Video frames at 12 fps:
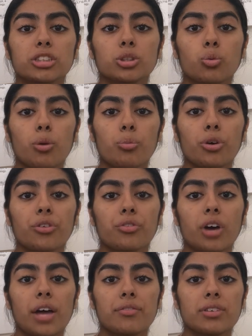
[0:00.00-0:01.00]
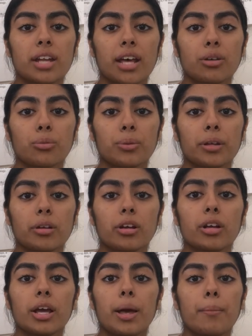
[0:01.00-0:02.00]
the 1.5
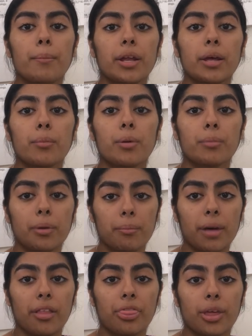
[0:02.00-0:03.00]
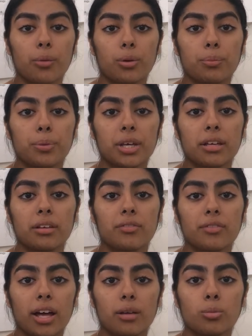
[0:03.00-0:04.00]
nanometer minimum amount that would be
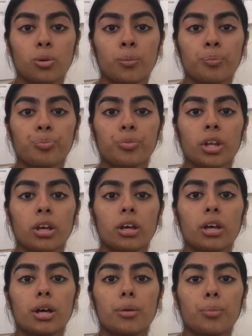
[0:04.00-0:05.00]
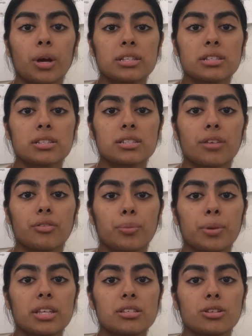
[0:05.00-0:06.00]
viable. Presence of a
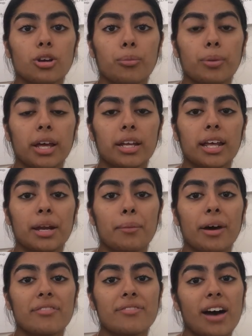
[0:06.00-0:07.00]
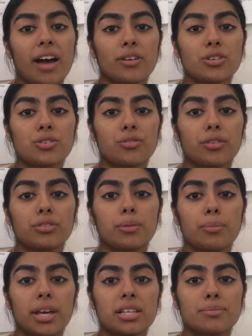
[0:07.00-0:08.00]
PCR band at about
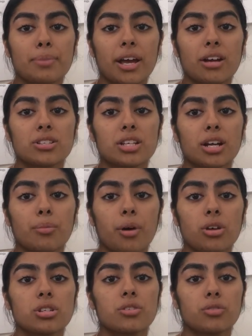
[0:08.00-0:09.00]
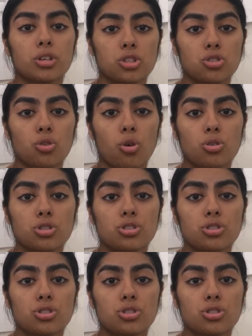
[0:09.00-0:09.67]
550 base pairs in our positive control